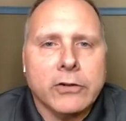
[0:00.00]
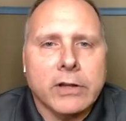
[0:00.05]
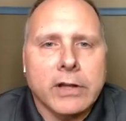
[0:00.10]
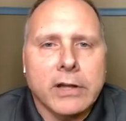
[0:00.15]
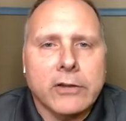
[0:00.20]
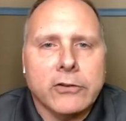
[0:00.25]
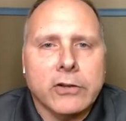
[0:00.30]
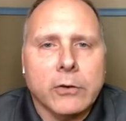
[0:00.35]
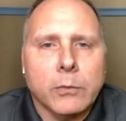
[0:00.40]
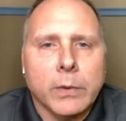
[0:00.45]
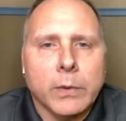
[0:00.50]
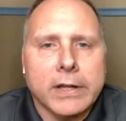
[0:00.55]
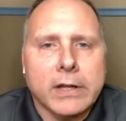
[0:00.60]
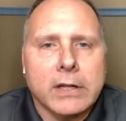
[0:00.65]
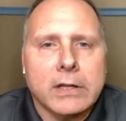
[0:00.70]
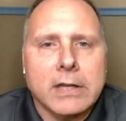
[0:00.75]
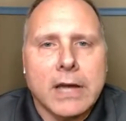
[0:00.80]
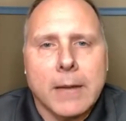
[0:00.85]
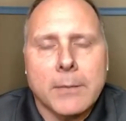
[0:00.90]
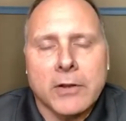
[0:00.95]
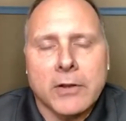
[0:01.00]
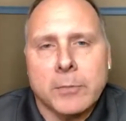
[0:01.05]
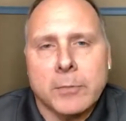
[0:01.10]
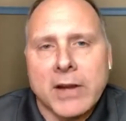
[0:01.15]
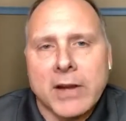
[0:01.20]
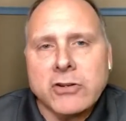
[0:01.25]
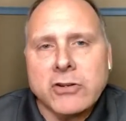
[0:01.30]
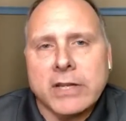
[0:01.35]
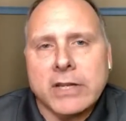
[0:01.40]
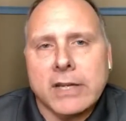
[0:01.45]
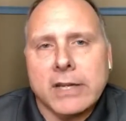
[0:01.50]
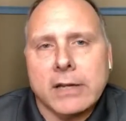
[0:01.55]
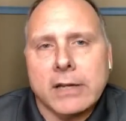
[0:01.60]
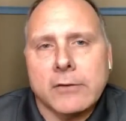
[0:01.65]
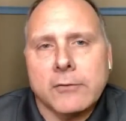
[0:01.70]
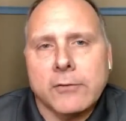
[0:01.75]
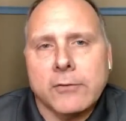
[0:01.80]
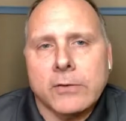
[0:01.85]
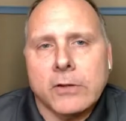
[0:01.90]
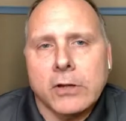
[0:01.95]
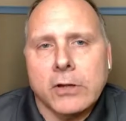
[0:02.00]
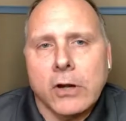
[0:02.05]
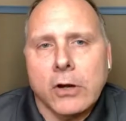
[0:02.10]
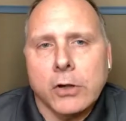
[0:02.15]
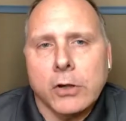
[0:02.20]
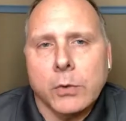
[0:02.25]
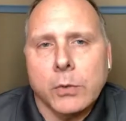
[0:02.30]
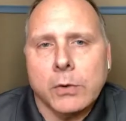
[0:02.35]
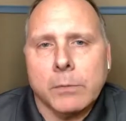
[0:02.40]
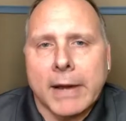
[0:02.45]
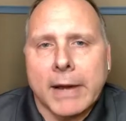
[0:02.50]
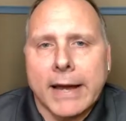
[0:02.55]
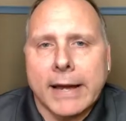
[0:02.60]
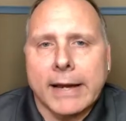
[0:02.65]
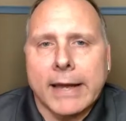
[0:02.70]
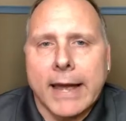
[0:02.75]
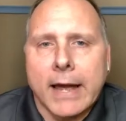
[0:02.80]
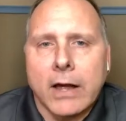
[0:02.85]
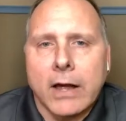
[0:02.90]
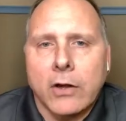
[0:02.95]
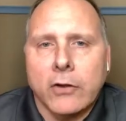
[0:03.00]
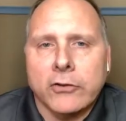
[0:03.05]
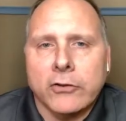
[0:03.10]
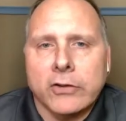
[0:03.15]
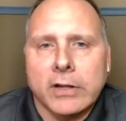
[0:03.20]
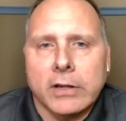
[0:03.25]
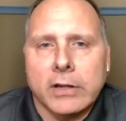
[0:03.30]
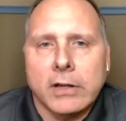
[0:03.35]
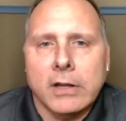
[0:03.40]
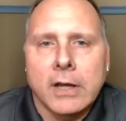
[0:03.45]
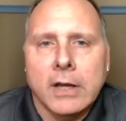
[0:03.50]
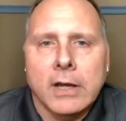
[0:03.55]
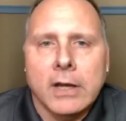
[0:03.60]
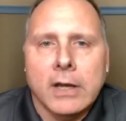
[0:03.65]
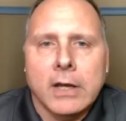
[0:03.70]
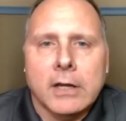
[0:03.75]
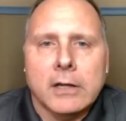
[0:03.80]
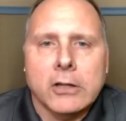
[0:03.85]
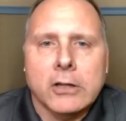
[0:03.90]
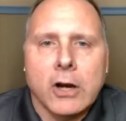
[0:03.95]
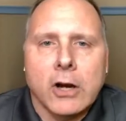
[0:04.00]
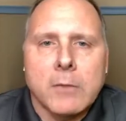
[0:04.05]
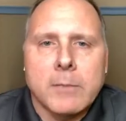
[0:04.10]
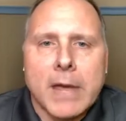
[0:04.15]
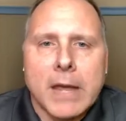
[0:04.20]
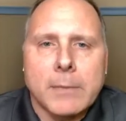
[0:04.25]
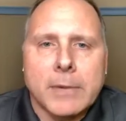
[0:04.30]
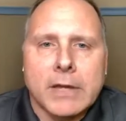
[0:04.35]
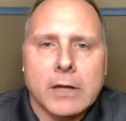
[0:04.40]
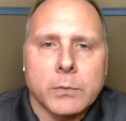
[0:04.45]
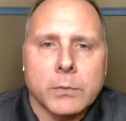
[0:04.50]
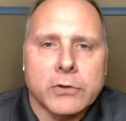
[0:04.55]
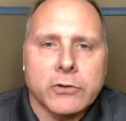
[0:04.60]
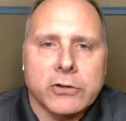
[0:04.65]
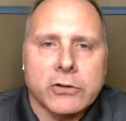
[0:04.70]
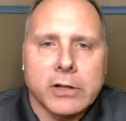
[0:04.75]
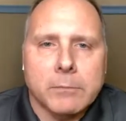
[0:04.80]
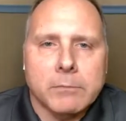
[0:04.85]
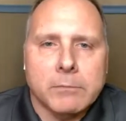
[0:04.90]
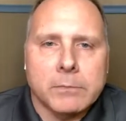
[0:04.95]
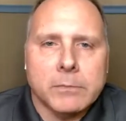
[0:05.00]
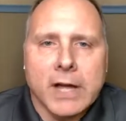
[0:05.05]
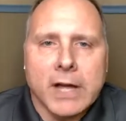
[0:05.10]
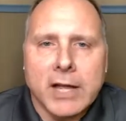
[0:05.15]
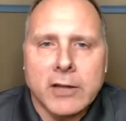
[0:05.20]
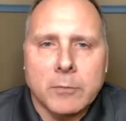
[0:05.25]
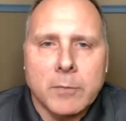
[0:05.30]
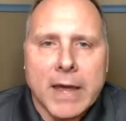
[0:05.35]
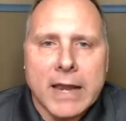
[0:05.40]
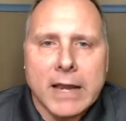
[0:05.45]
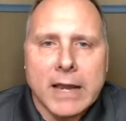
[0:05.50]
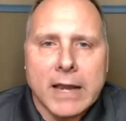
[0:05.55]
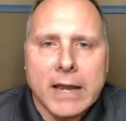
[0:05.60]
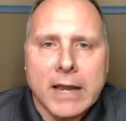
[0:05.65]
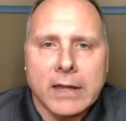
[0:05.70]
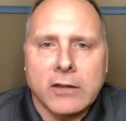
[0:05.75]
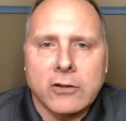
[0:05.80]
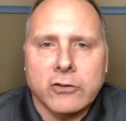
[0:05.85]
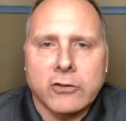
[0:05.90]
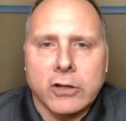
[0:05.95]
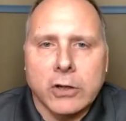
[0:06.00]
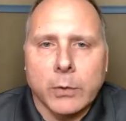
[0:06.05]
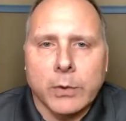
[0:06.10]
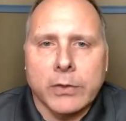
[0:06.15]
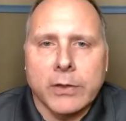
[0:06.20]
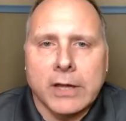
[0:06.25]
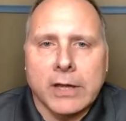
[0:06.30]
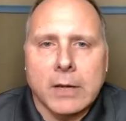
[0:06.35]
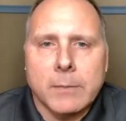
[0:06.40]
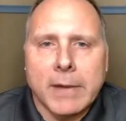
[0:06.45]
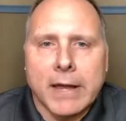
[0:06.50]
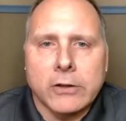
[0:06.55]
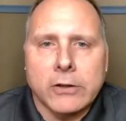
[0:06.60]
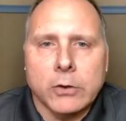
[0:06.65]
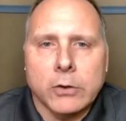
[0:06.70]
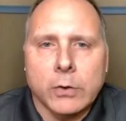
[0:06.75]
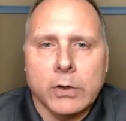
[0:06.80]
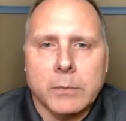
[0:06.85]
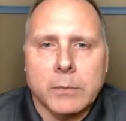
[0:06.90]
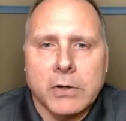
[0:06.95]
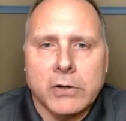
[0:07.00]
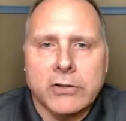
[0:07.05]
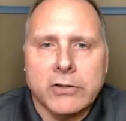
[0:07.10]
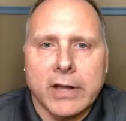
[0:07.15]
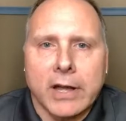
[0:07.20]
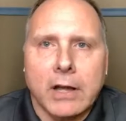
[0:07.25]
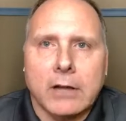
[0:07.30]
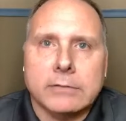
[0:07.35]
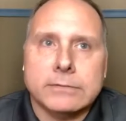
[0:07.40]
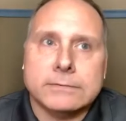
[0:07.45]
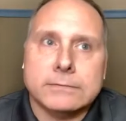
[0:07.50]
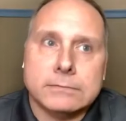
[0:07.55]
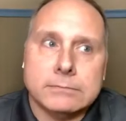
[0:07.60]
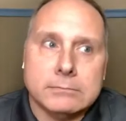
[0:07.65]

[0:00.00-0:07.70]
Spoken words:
It's a really good time, especially if you were buying a house and maybe it was some cosmetic things and you were thinking about doing them yourself.